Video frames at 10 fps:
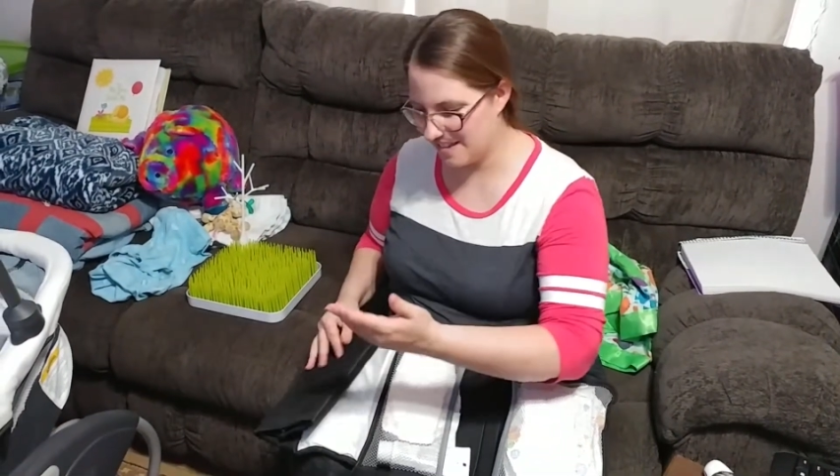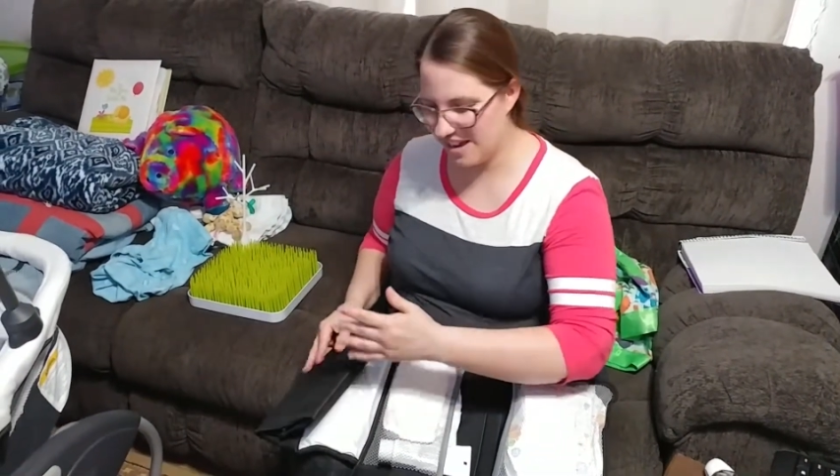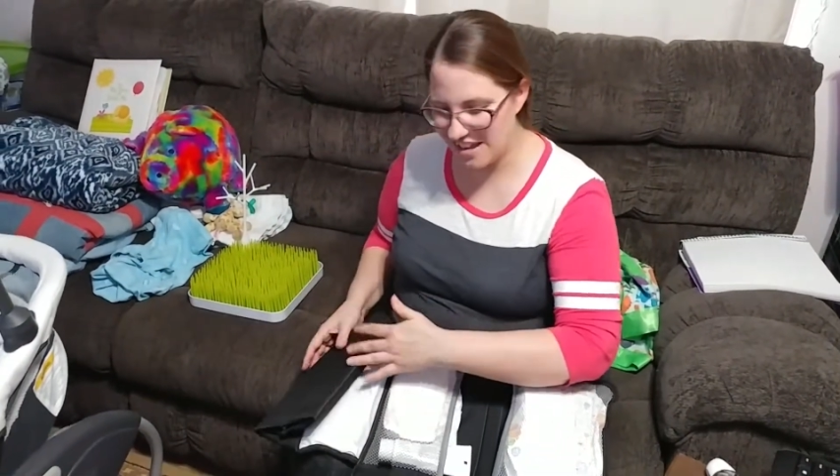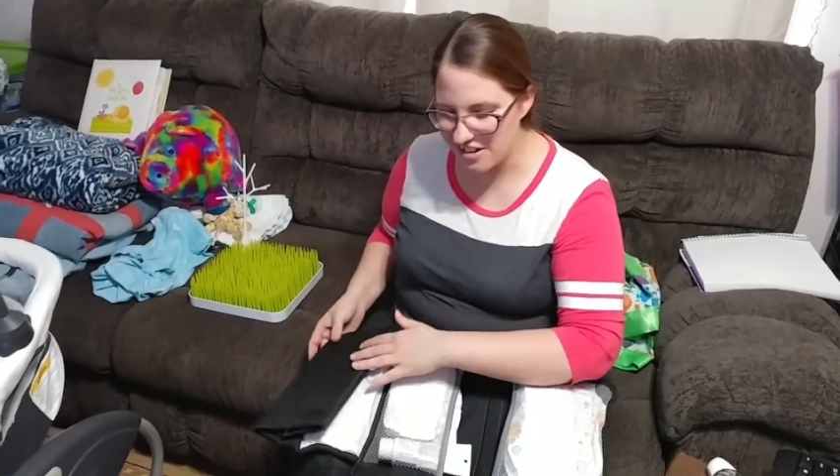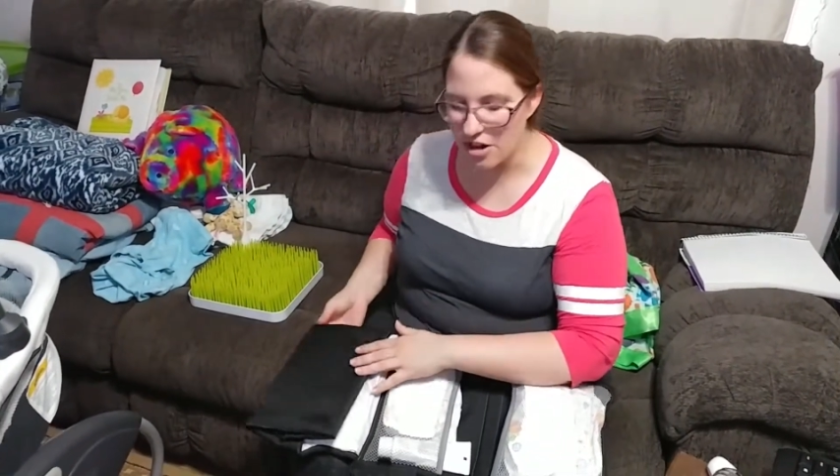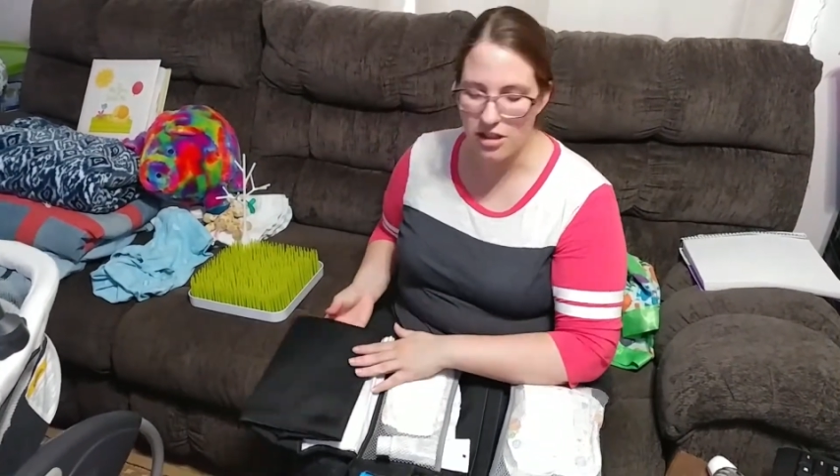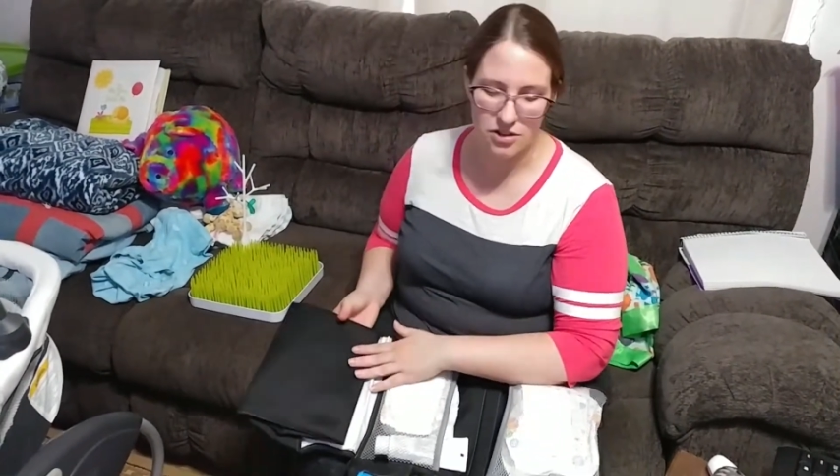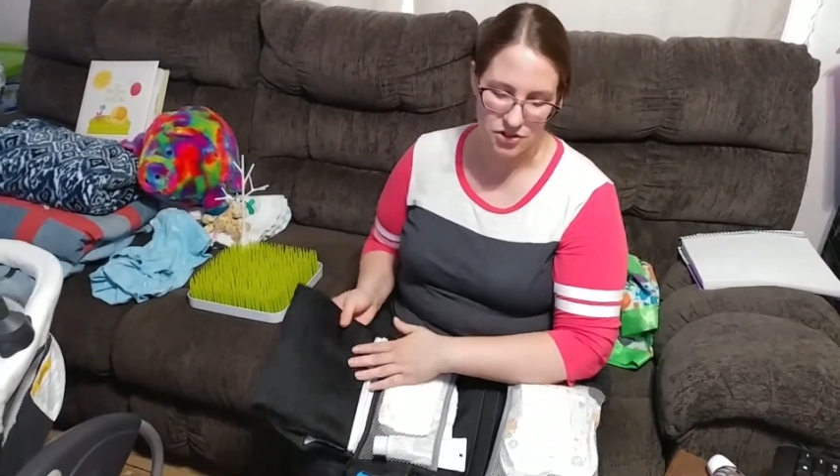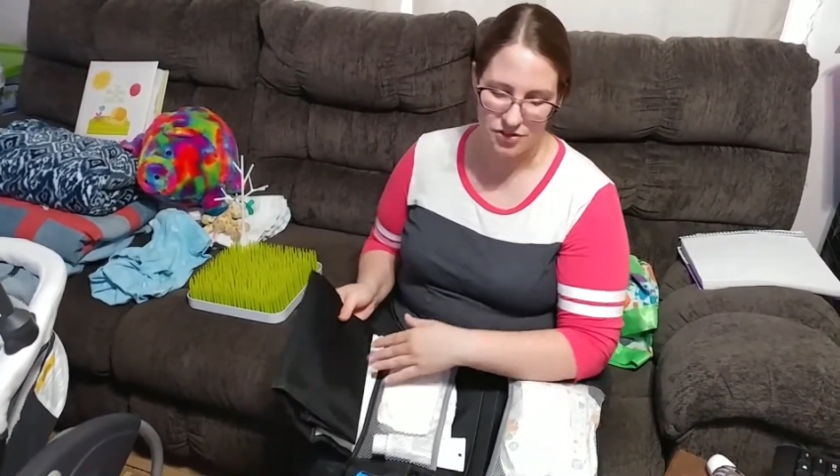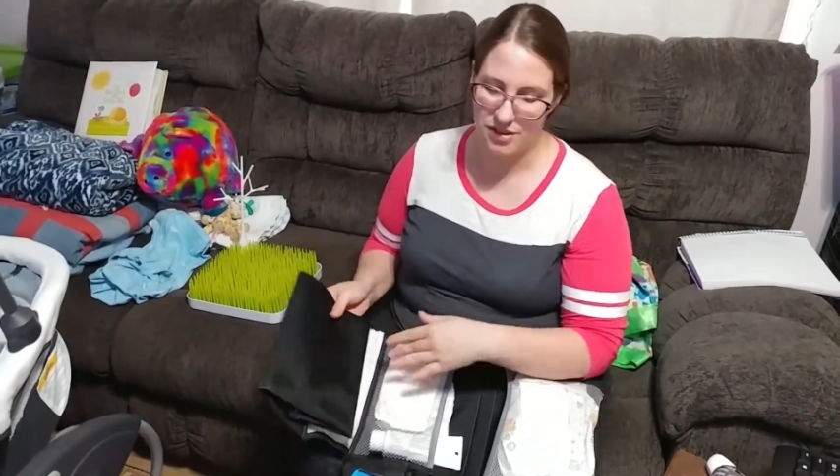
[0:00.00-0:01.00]

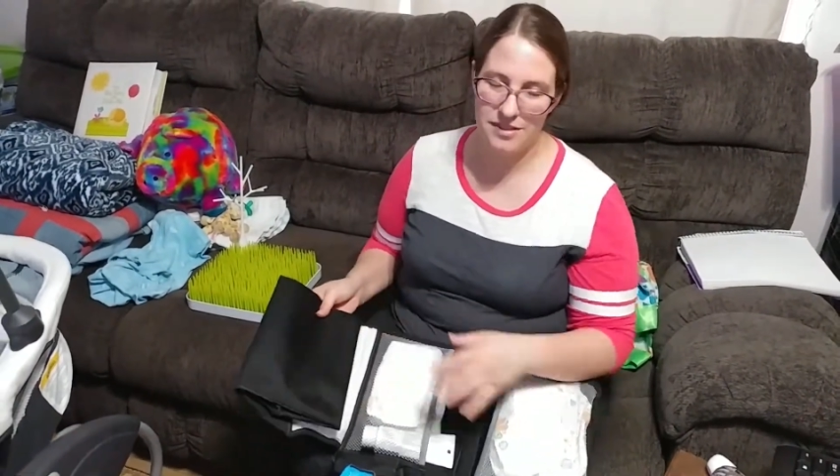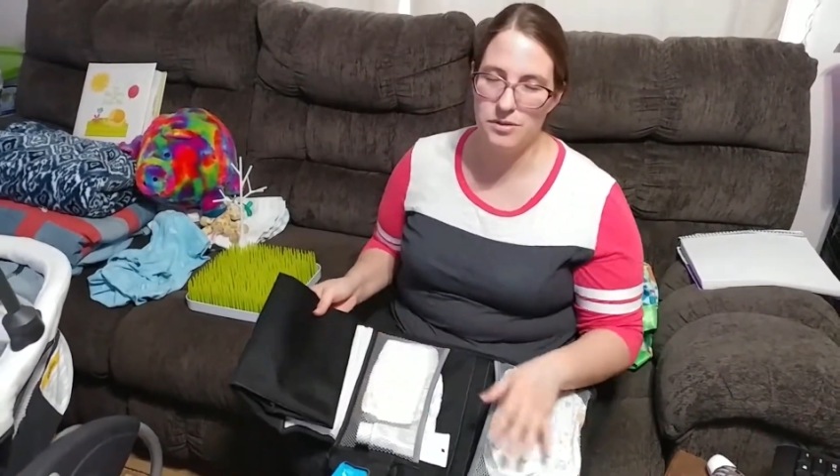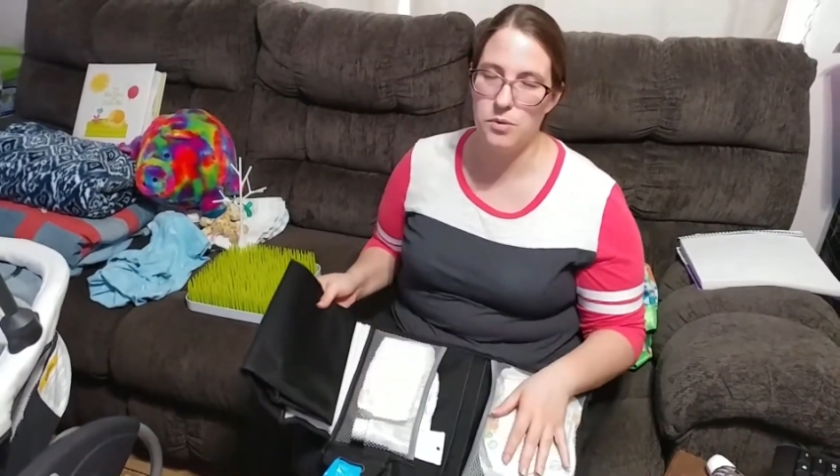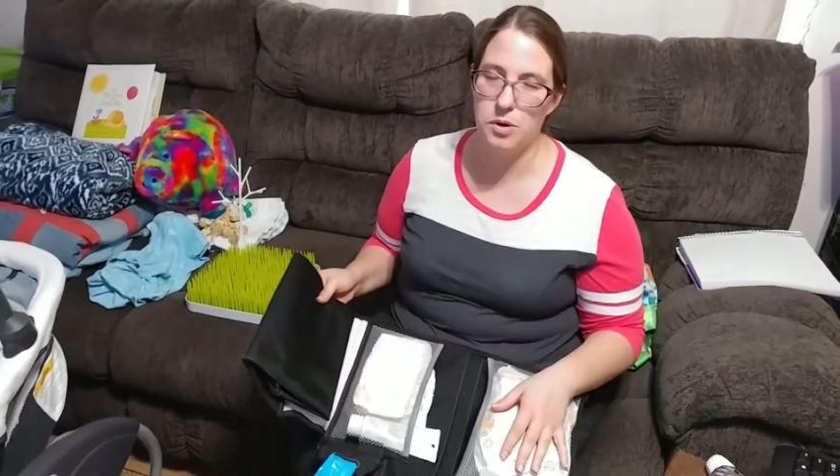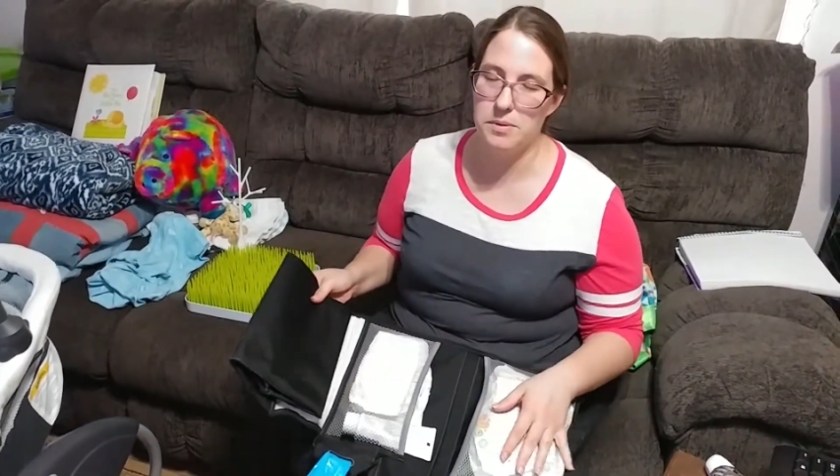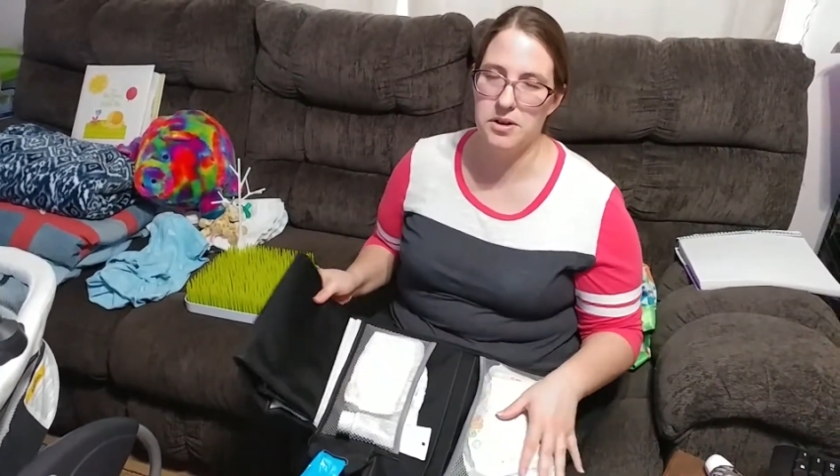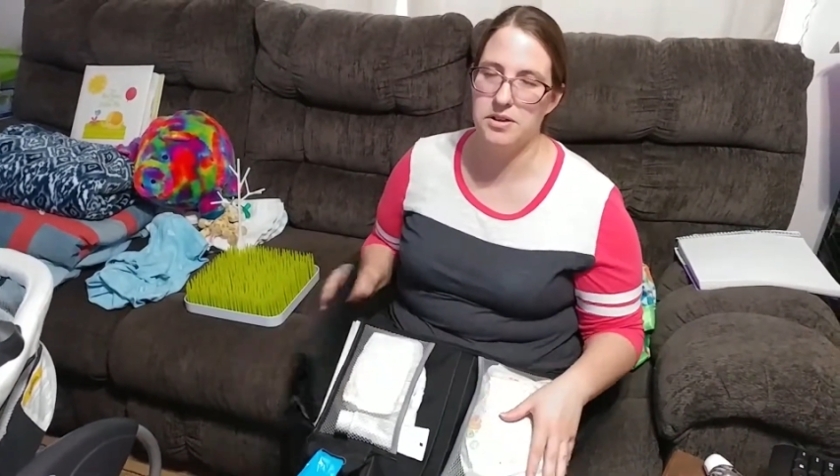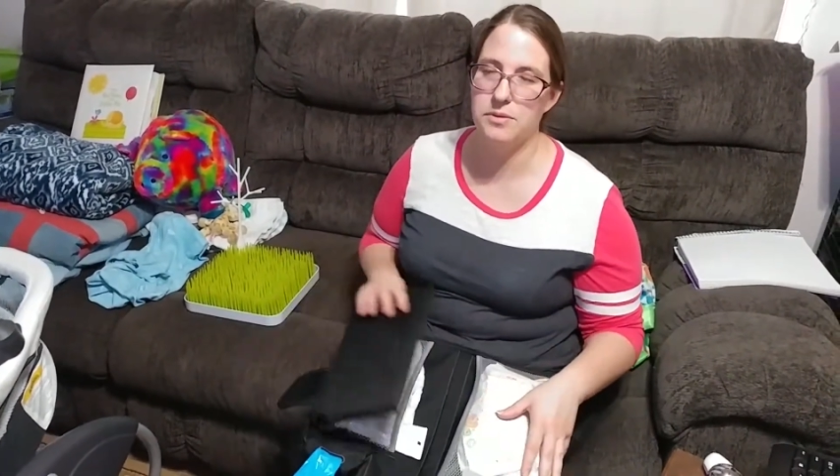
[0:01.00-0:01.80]
$10 for this at Walmart.